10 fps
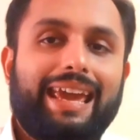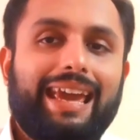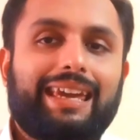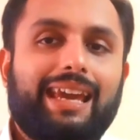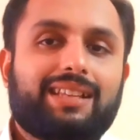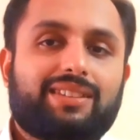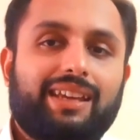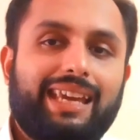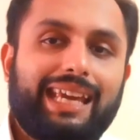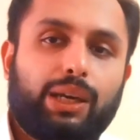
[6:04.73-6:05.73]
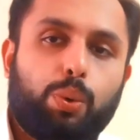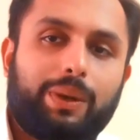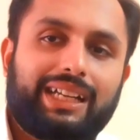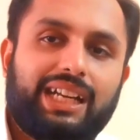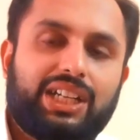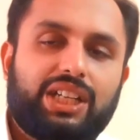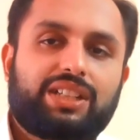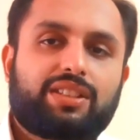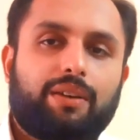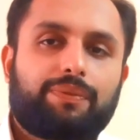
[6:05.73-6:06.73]
against equity
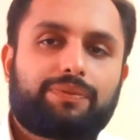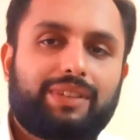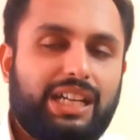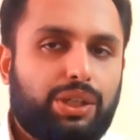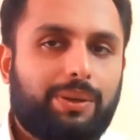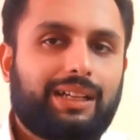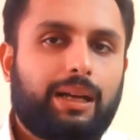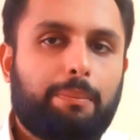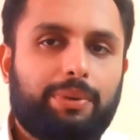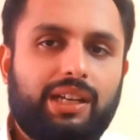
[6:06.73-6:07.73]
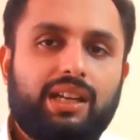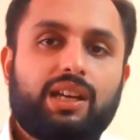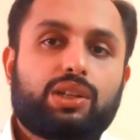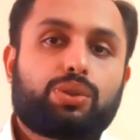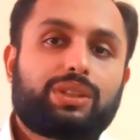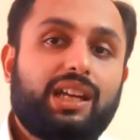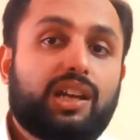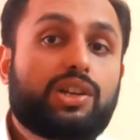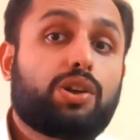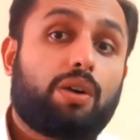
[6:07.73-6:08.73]
shares of issuing company to the
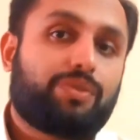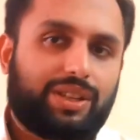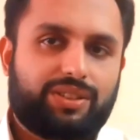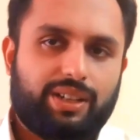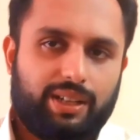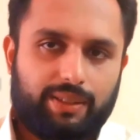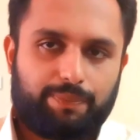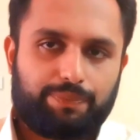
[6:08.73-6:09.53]
non-resident.